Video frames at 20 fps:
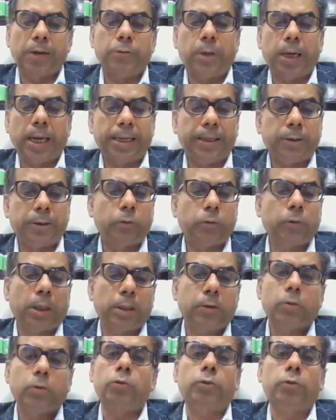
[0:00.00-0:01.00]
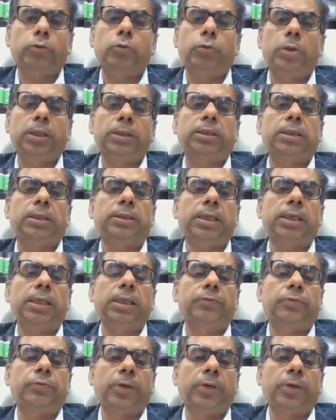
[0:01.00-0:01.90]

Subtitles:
I would like to conclude today's session.